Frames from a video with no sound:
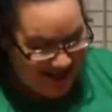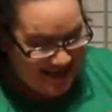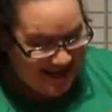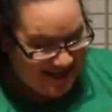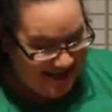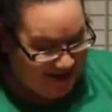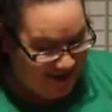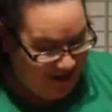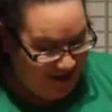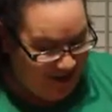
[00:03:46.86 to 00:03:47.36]

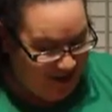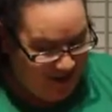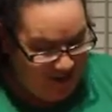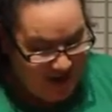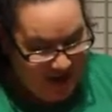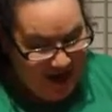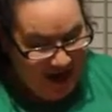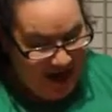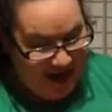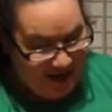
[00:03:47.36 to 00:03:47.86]
So
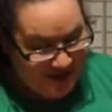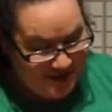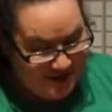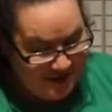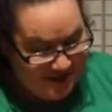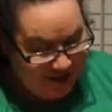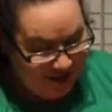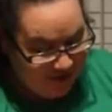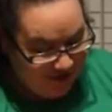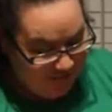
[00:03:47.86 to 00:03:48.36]
as
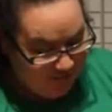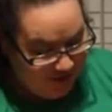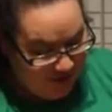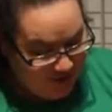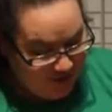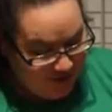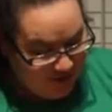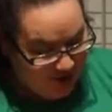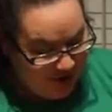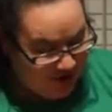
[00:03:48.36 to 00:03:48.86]
you get
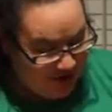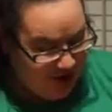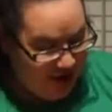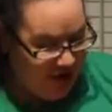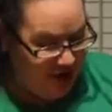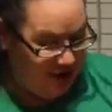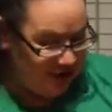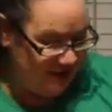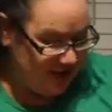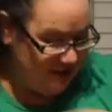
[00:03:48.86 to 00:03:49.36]
farther
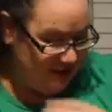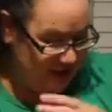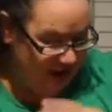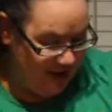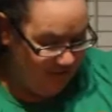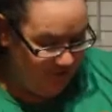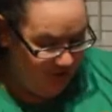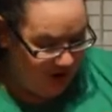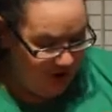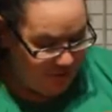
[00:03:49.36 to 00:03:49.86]
along, like we
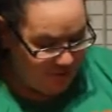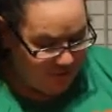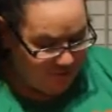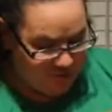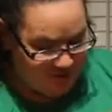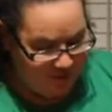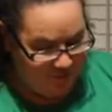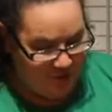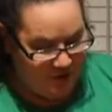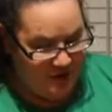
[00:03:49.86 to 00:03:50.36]
have a couple
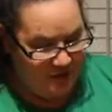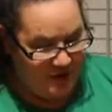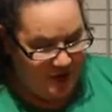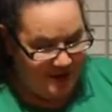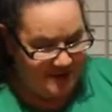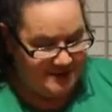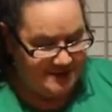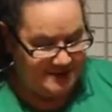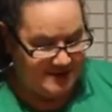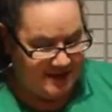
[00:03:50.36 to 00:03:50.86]
different
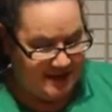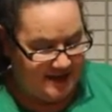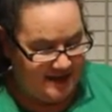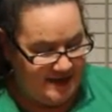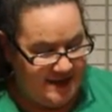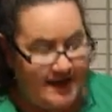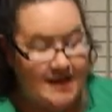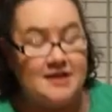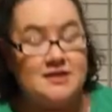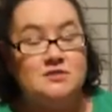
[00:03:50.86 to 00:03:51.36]
ones, like the
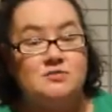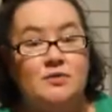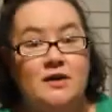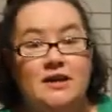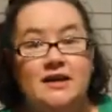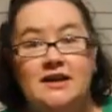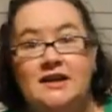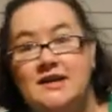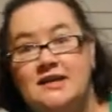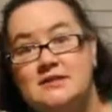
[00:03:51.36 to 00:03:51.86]
next one
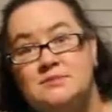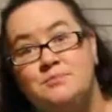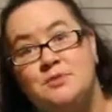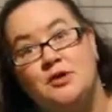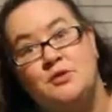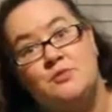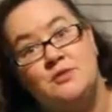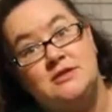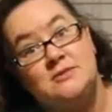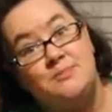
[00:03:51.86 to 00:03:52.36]
in his
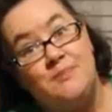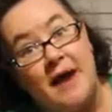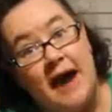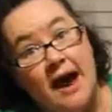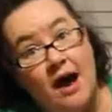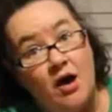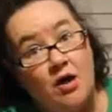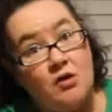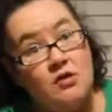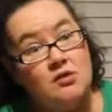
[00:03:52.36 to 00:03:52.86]
book was
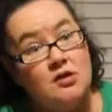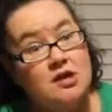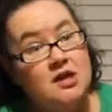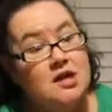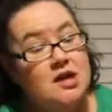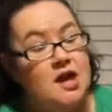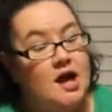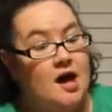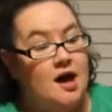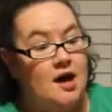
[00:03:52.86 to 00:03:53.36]
bow.
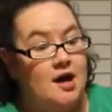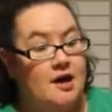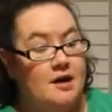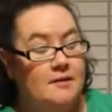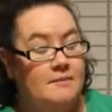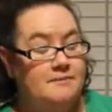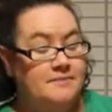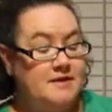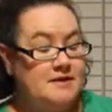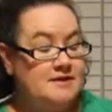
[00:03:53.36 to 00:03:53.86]

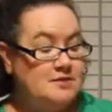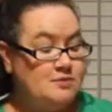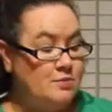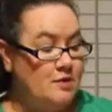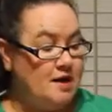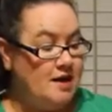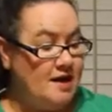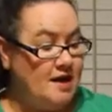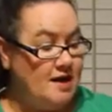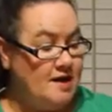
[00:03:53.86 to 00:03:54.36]
This
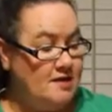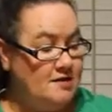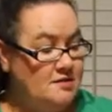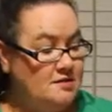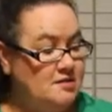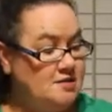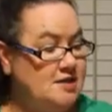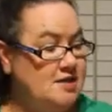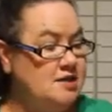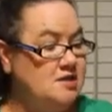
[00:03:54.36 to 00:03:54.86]
one I
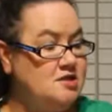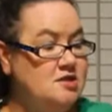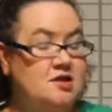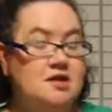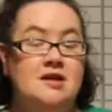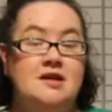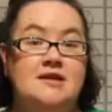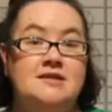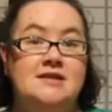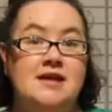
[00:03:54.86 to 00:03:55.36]
teach,
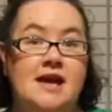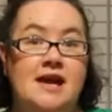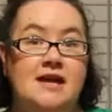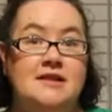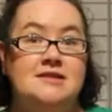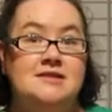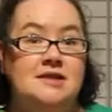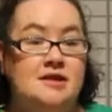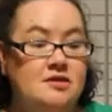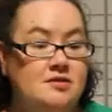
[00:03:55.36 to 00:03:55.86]
his
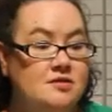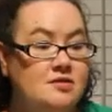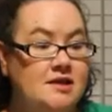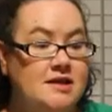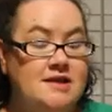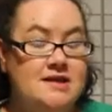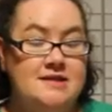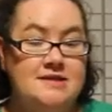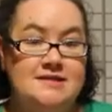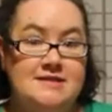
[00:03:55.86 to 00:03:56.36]
hand signal
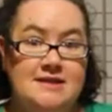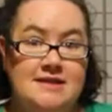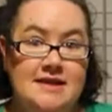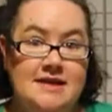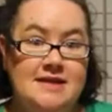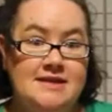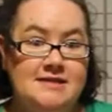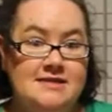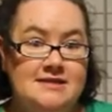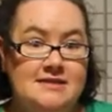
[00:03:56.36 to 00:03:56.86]
is
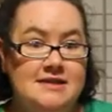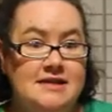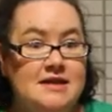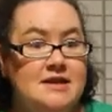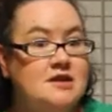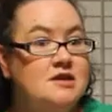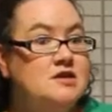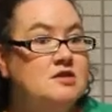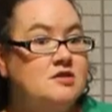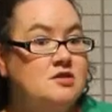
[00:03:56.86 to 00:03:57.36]
this.
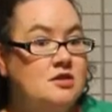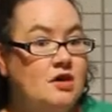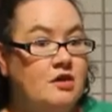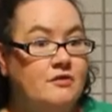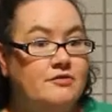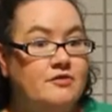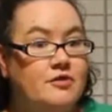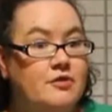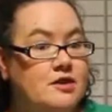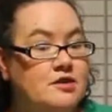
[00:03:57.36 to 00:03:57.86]
So
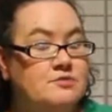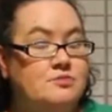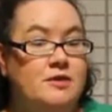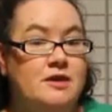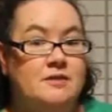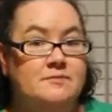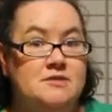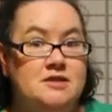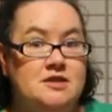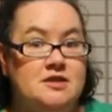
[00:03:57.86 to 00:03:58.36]
of course
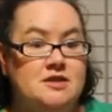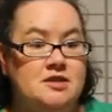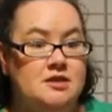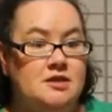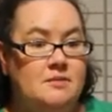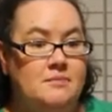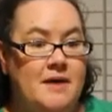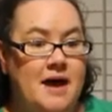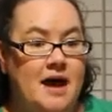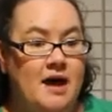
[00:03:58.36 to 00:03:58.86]
when I'm teaching
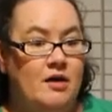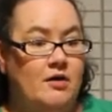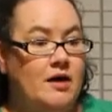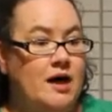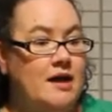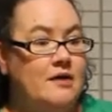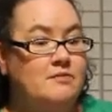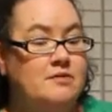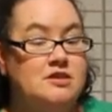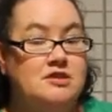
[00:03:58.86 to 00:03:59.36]
the bow,
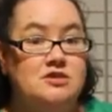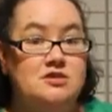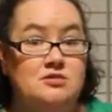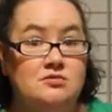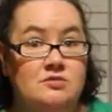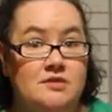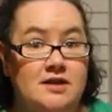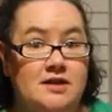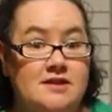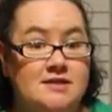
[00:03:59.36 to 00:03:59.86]
I would do
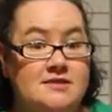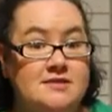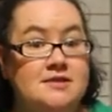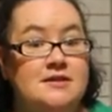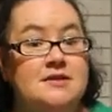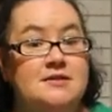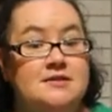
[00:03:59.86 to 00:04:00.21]
this